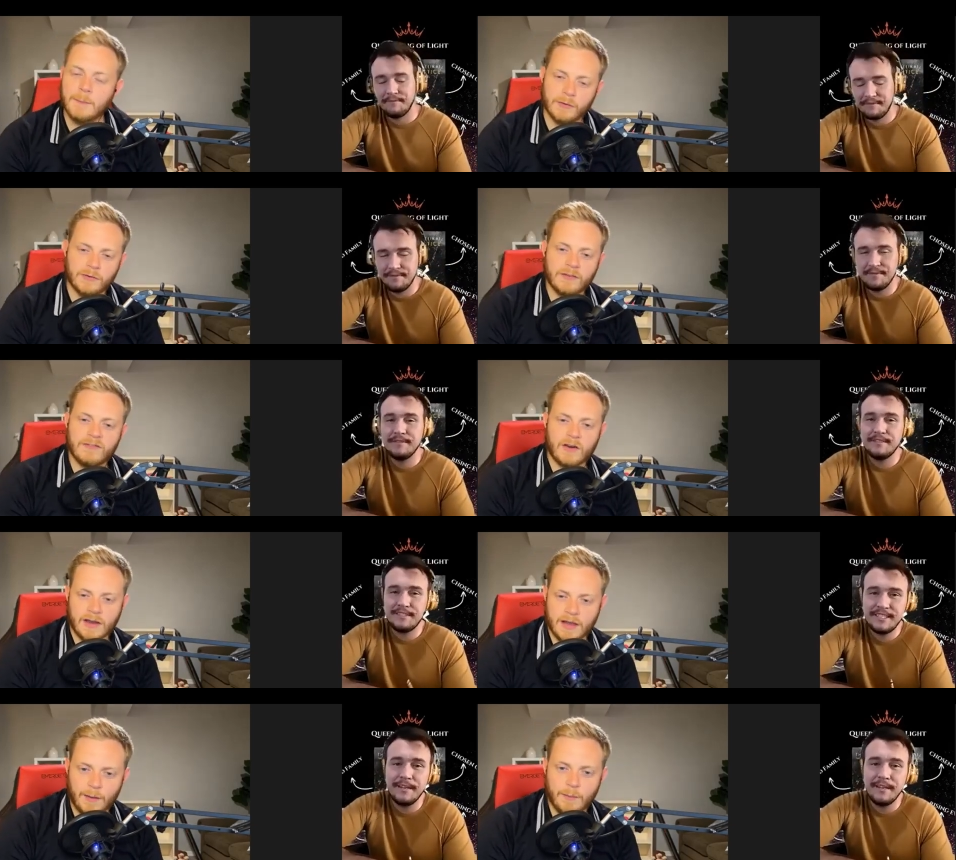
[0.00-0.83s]
Speaker 1: I'm also a
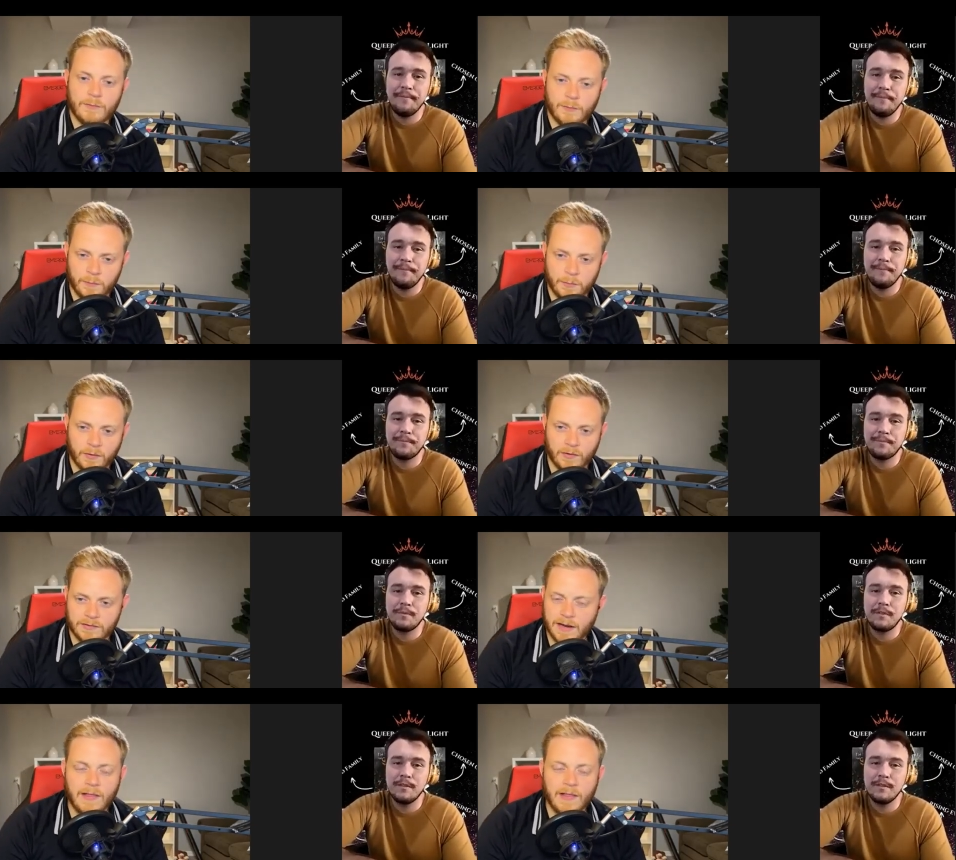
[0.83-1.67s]
very helpful
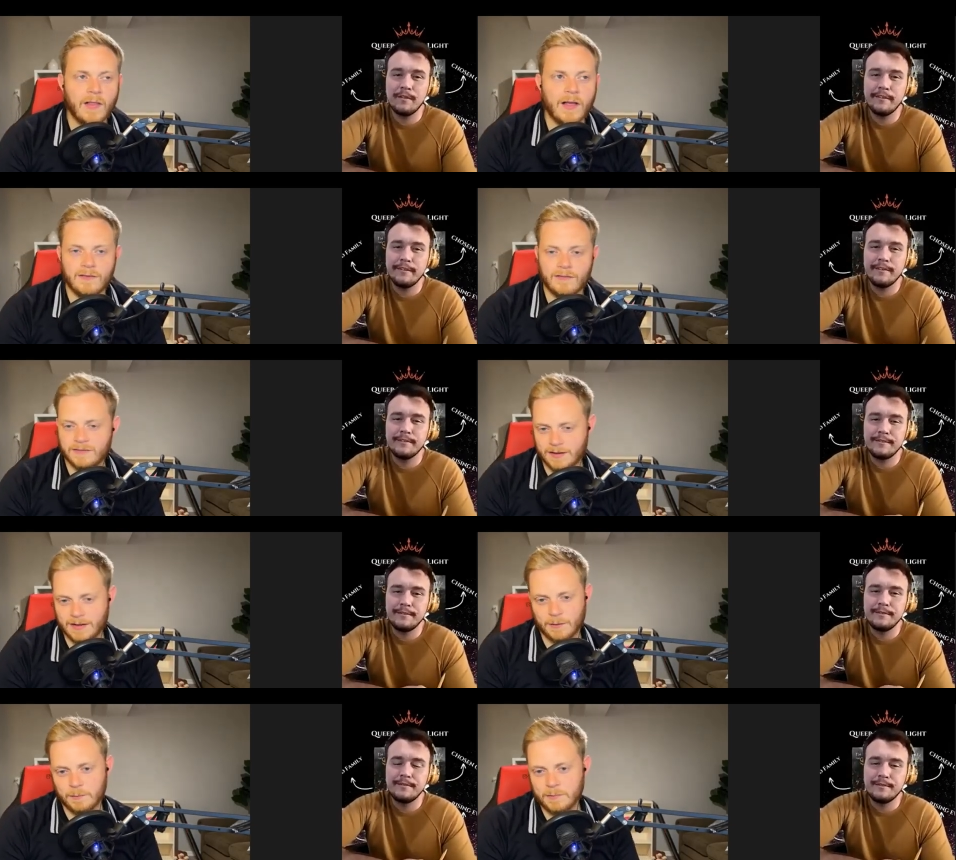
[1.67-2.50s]
person. I love
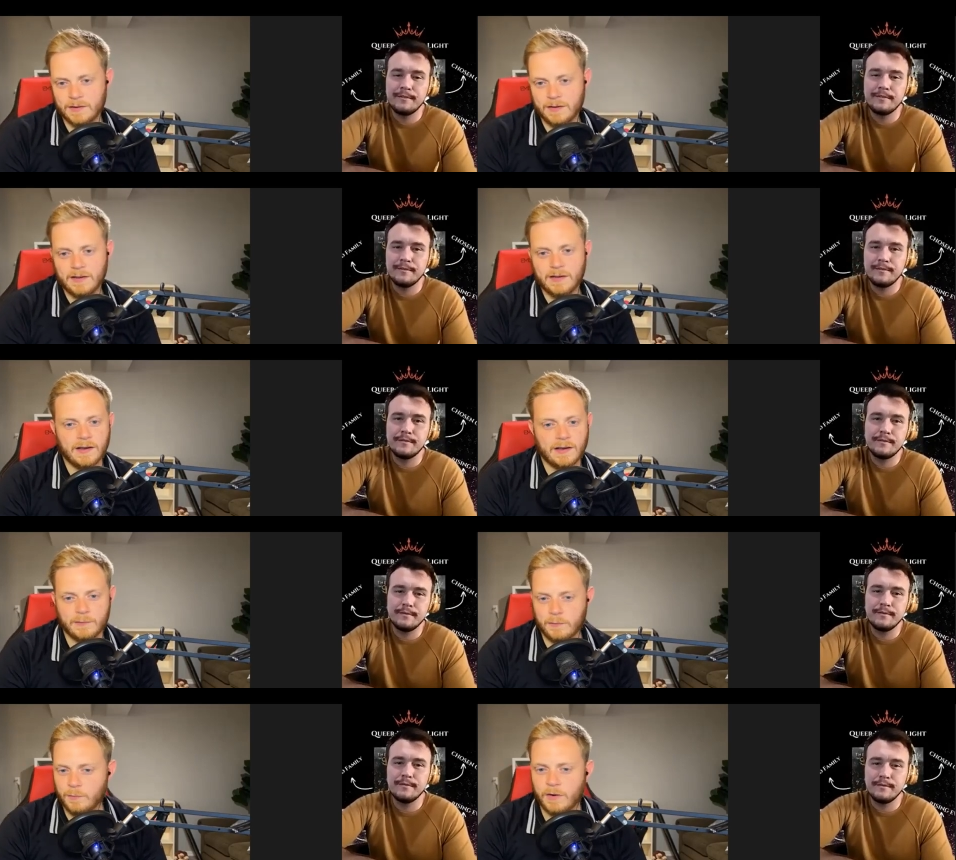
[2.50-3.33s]
to help
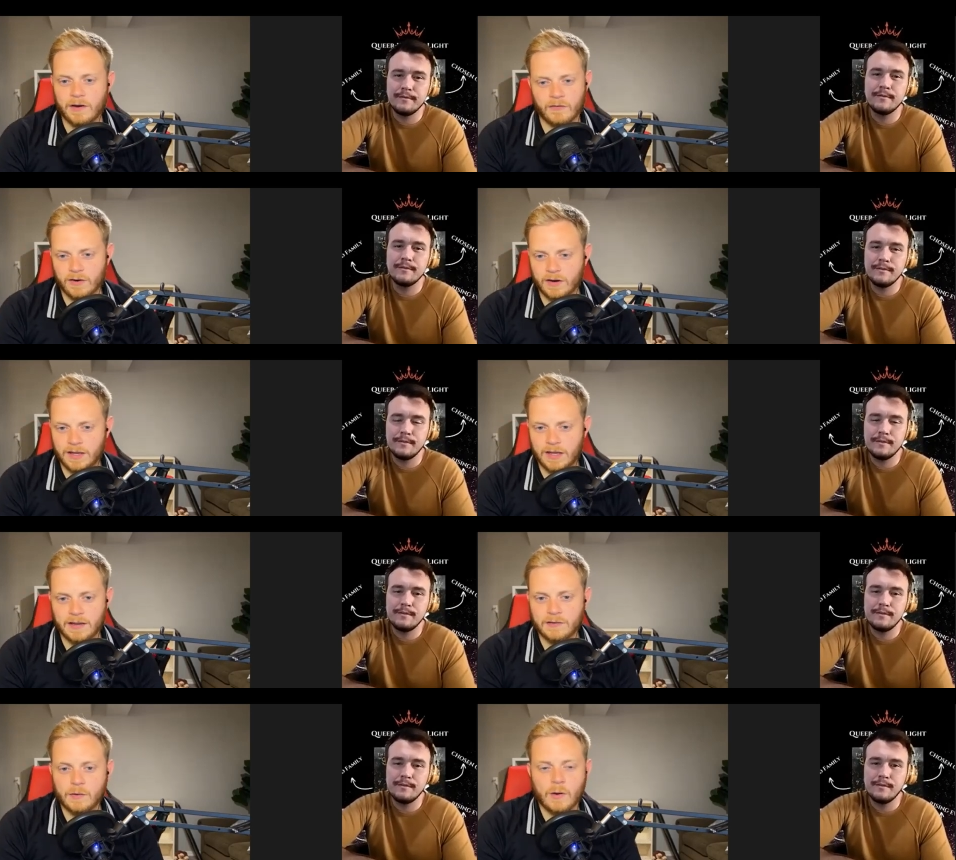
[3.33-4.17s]
uh, wherever I
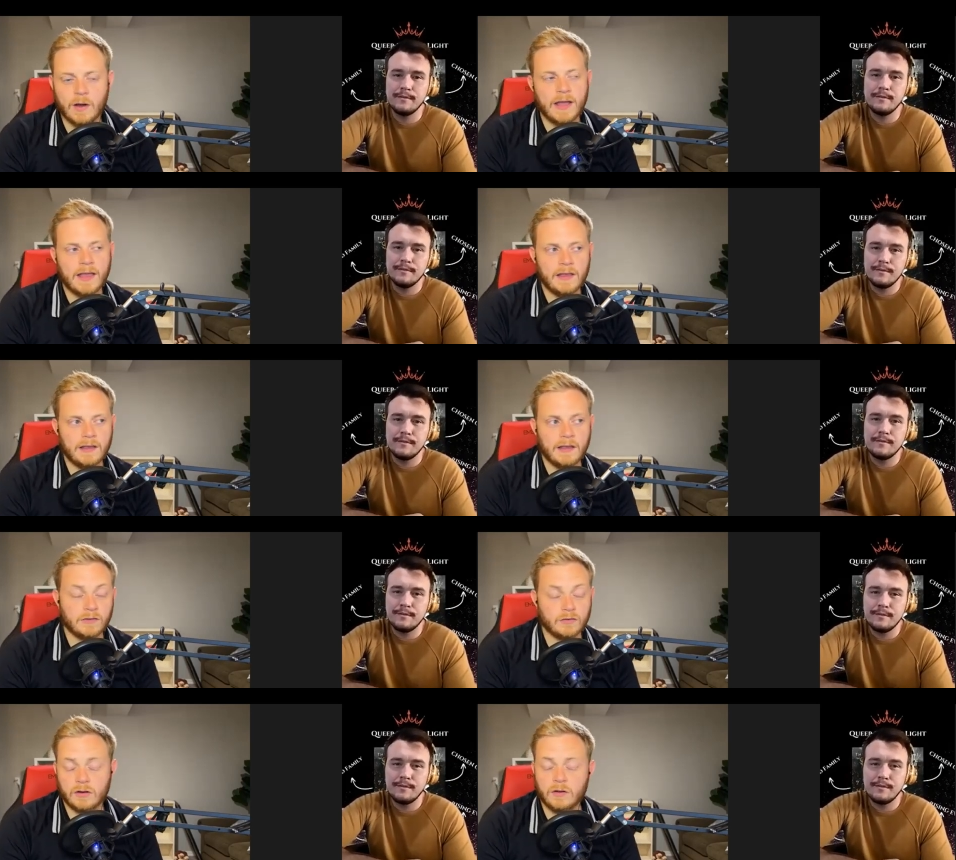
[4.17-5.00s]
can. So I,
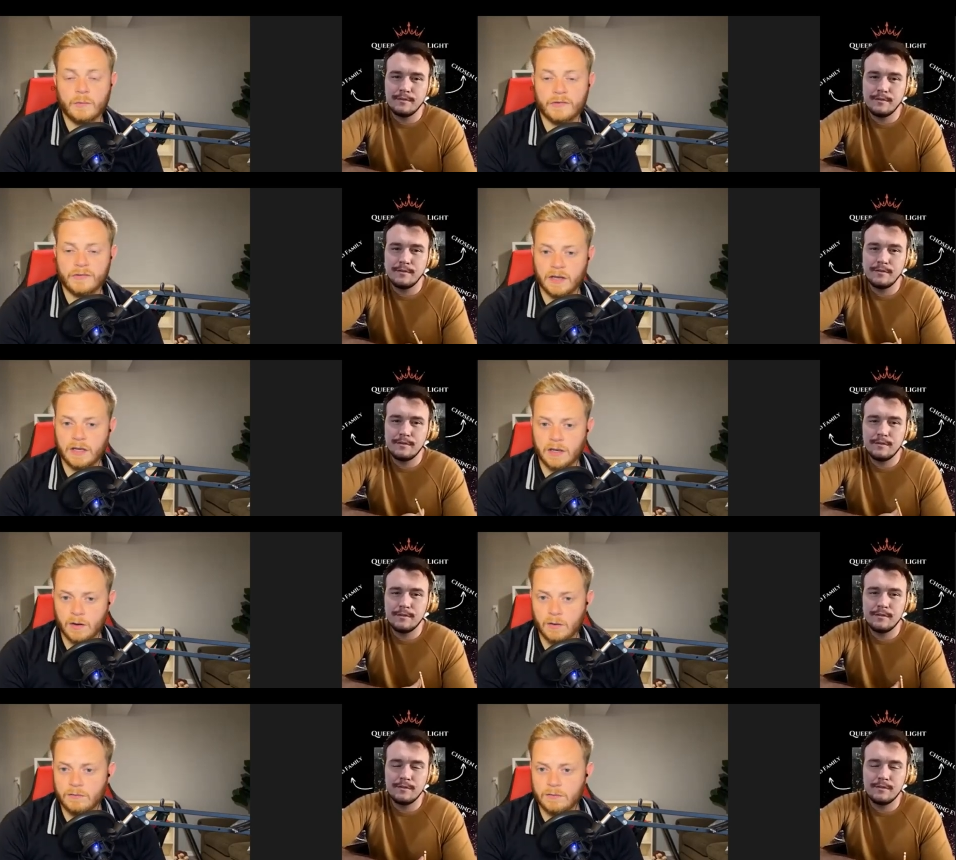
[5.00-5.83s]
I struggle with saying
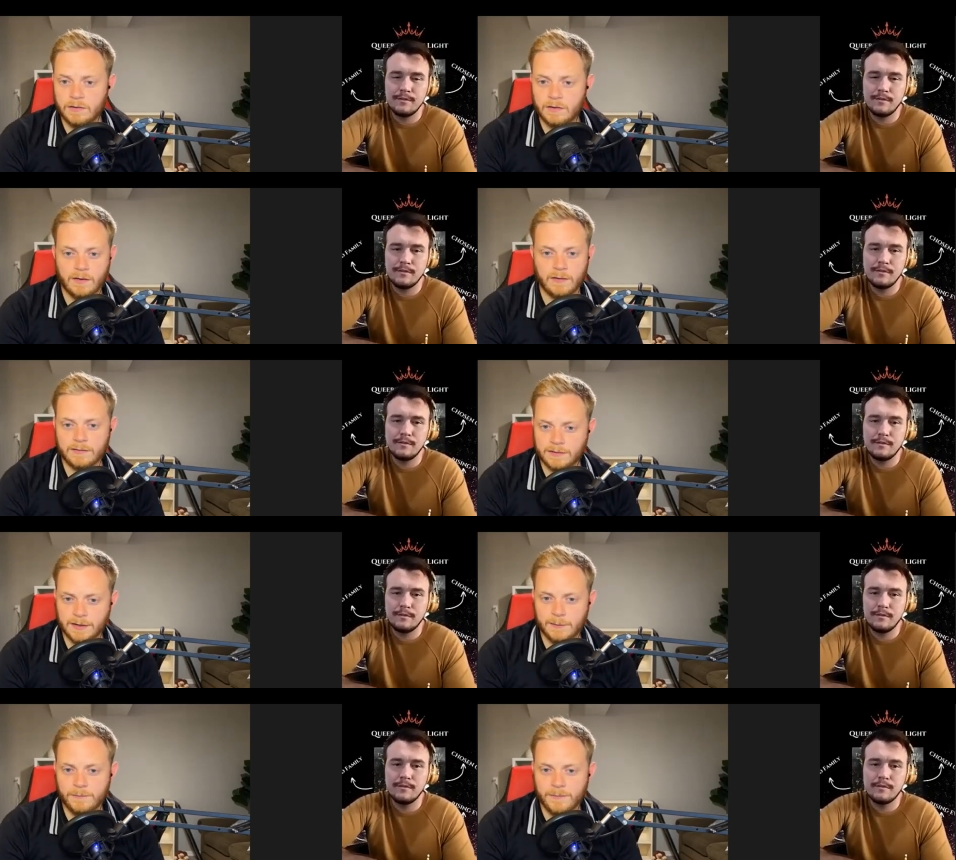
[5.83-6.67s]
no all the
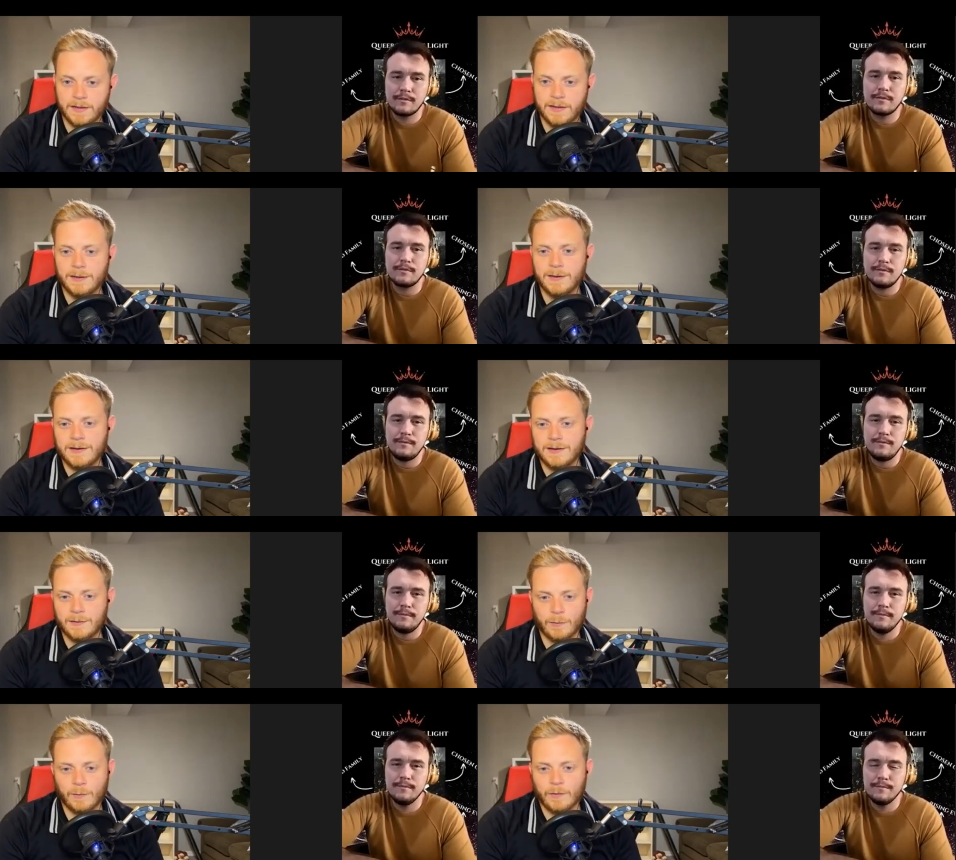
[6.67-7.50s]
time
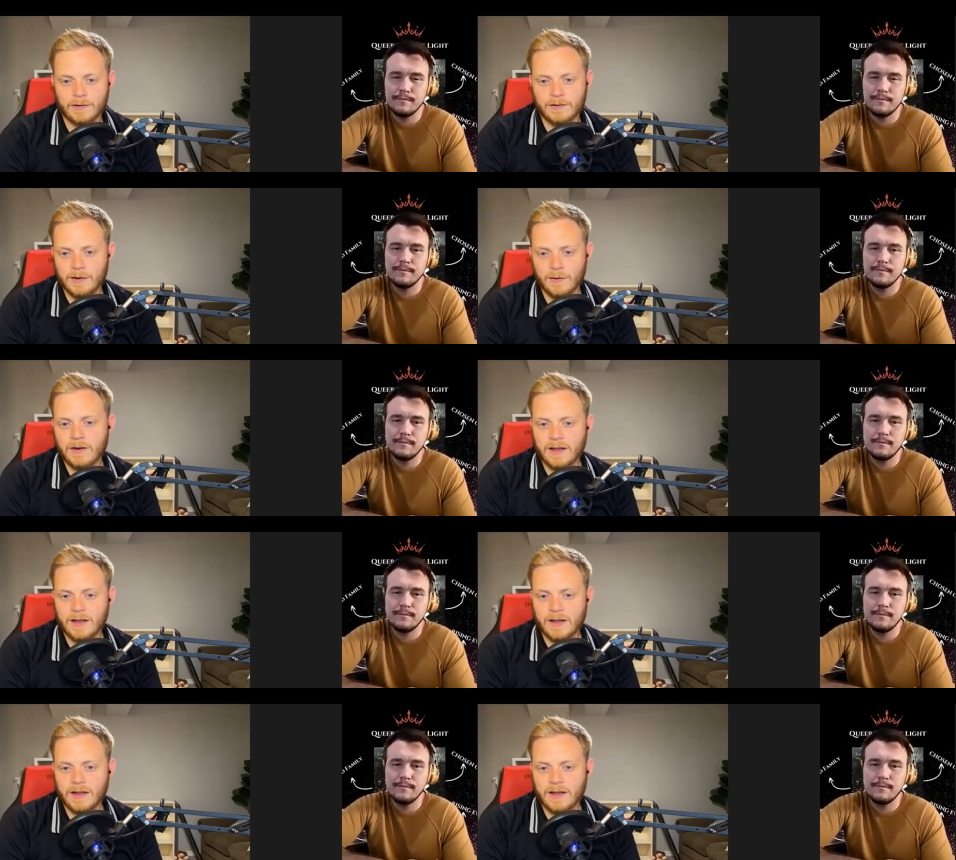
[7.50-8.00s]
eh, or you know